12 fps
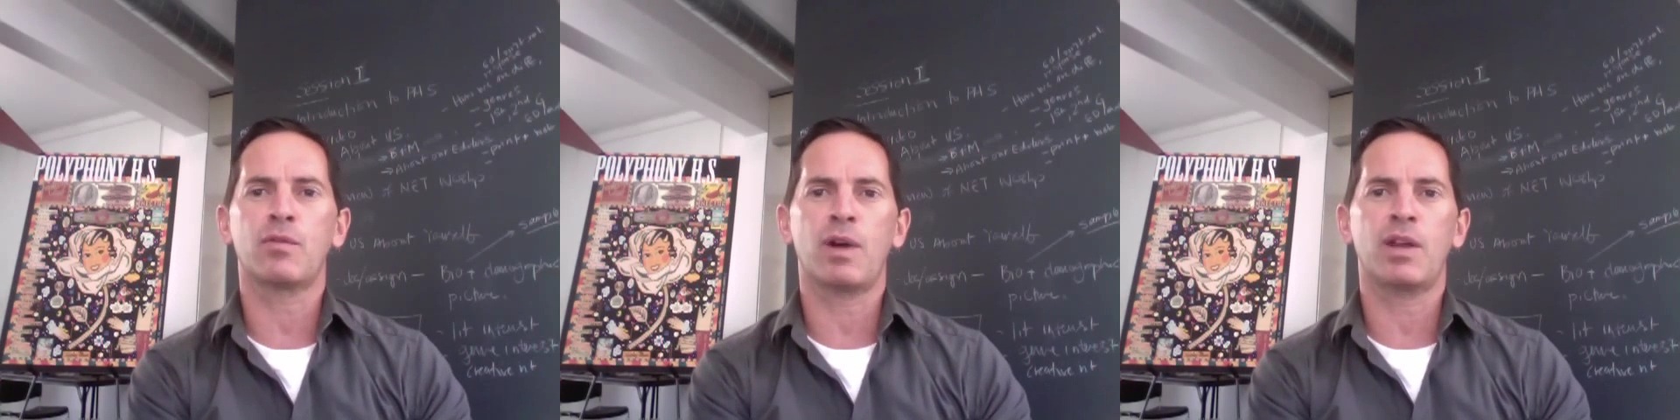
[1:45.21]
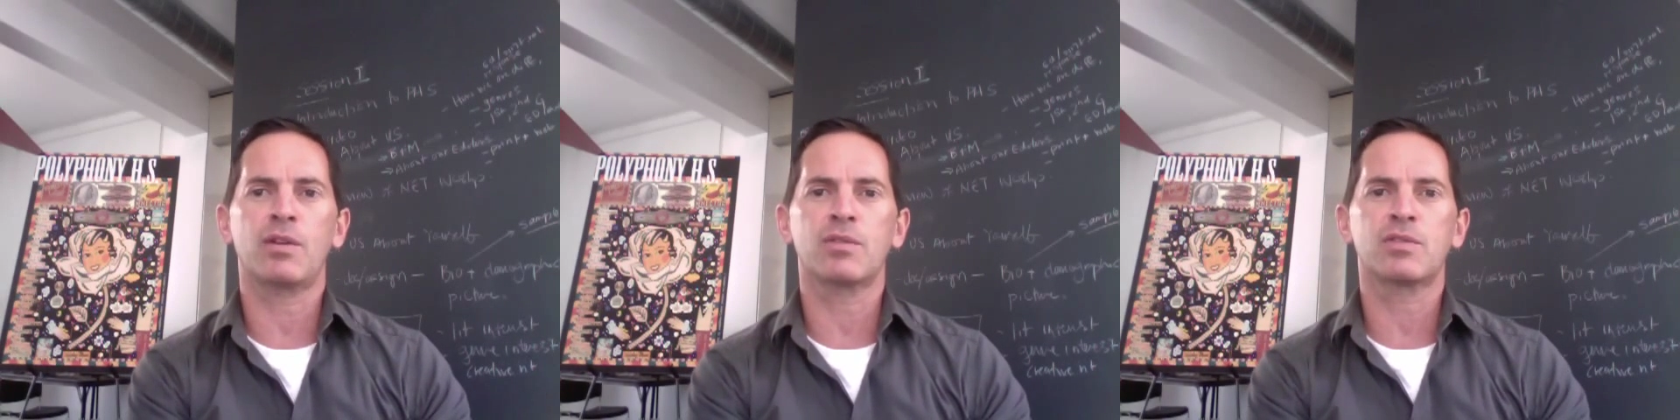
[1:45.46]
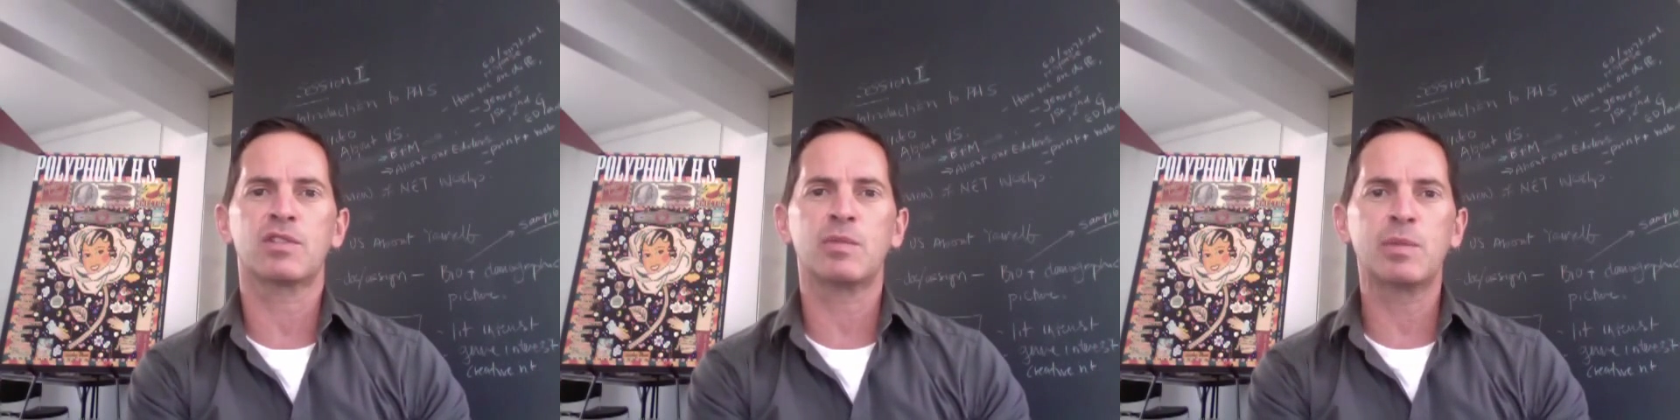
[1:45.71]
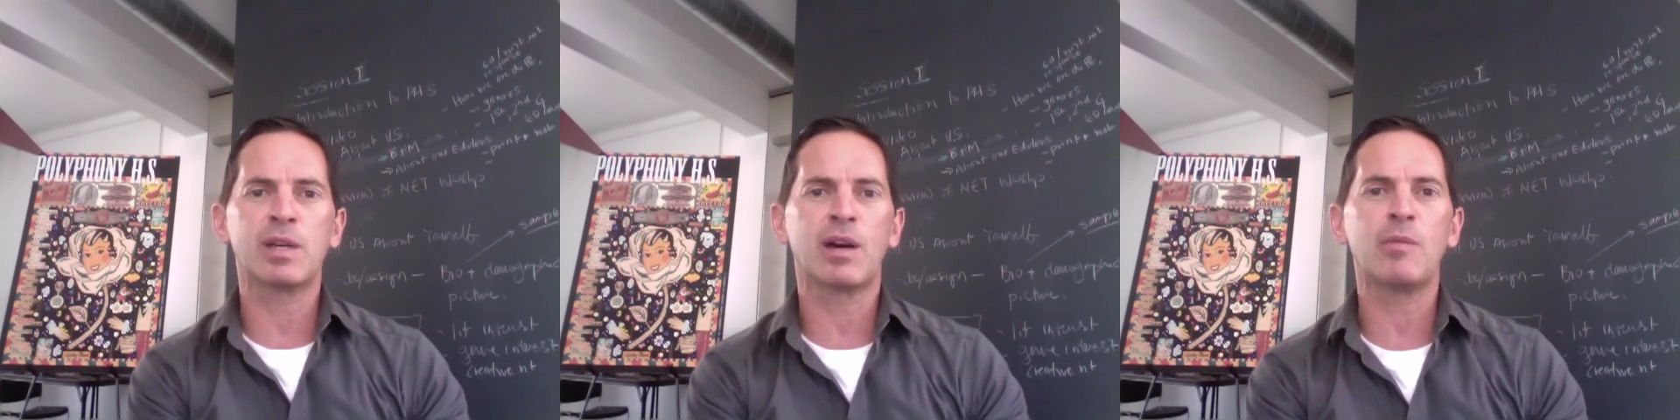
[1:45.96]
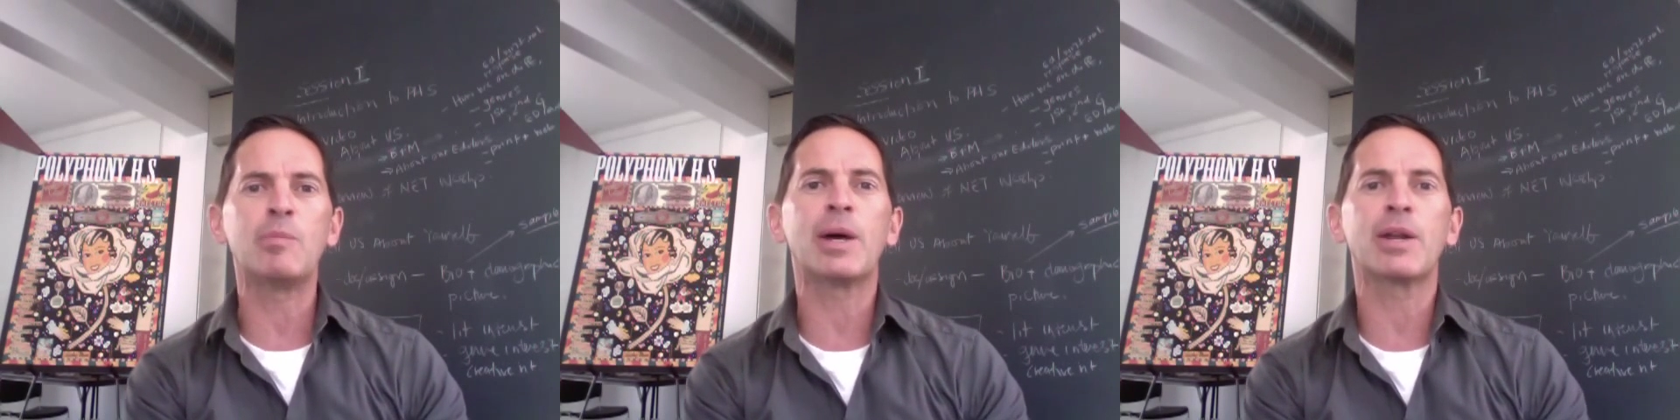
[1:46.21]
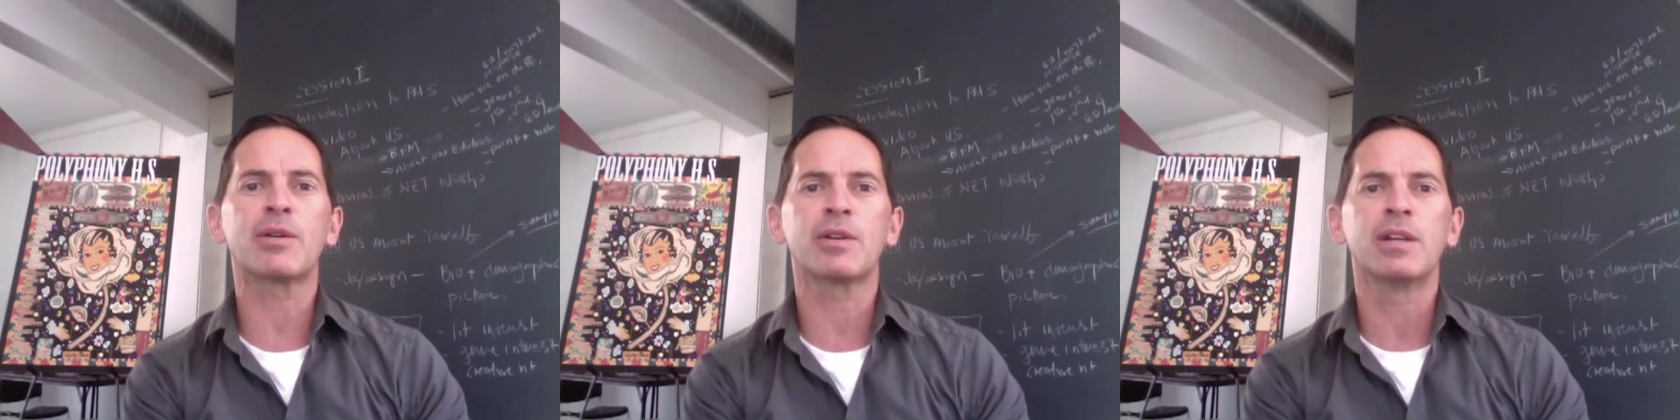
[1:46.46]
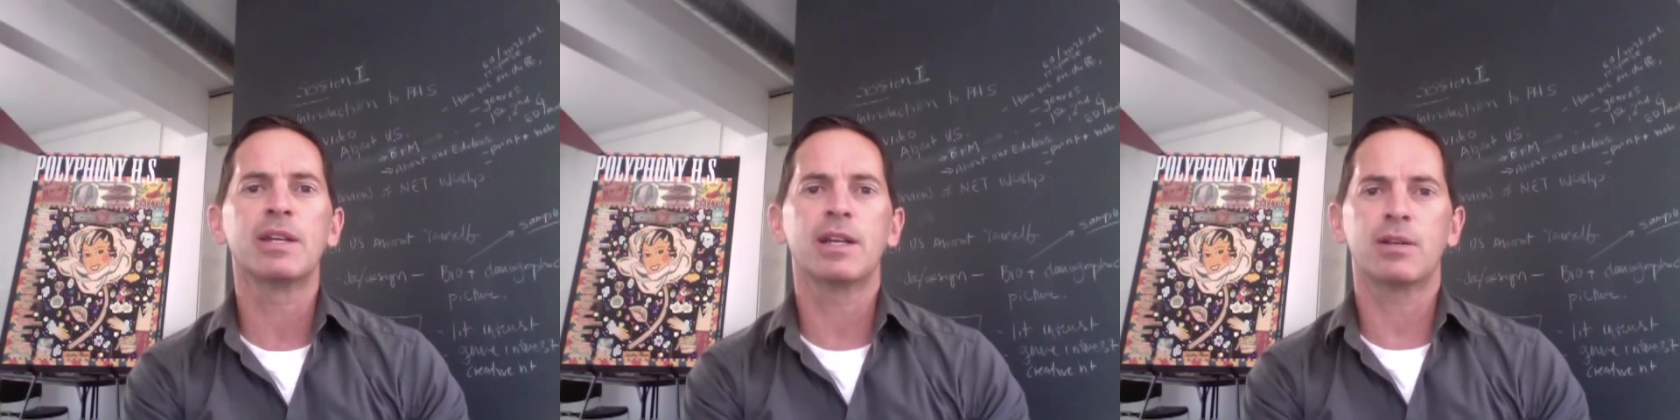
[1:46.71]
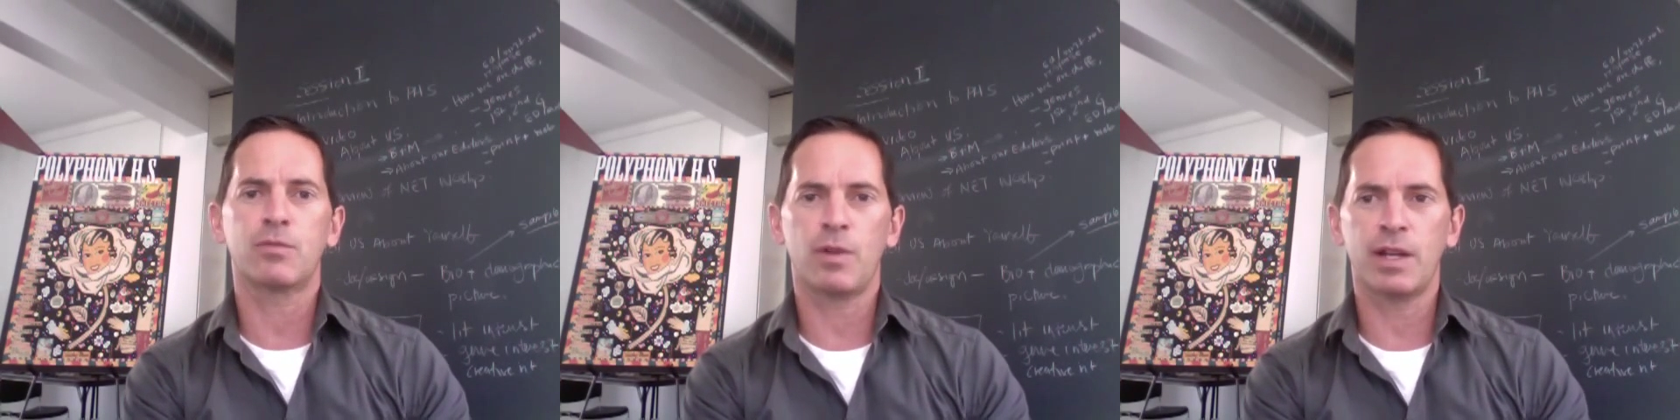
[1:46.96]
writers to become better
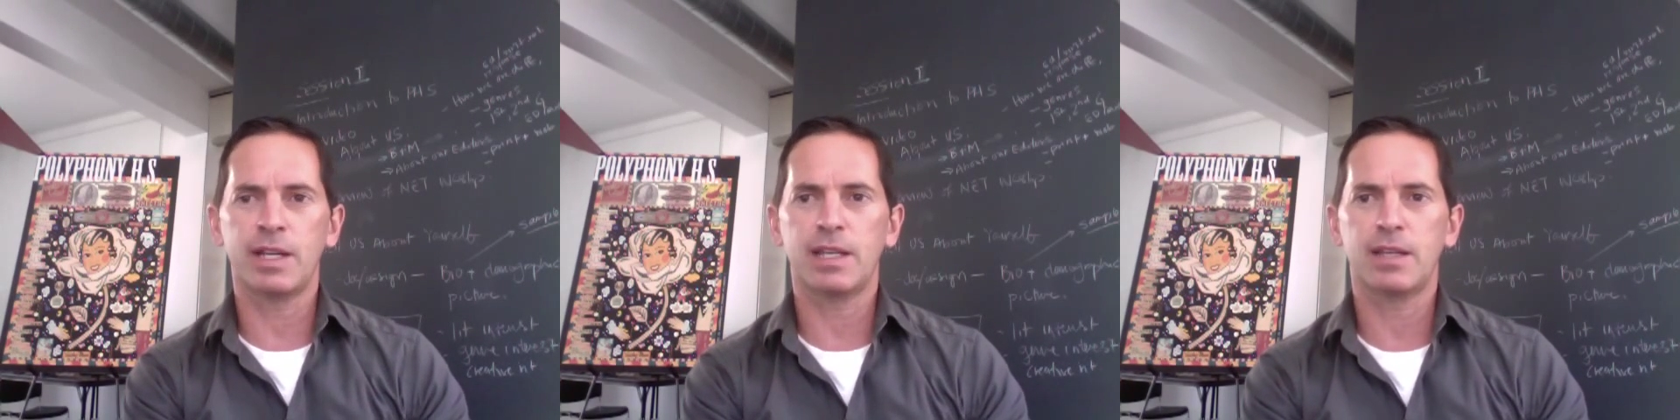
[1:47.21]
at writing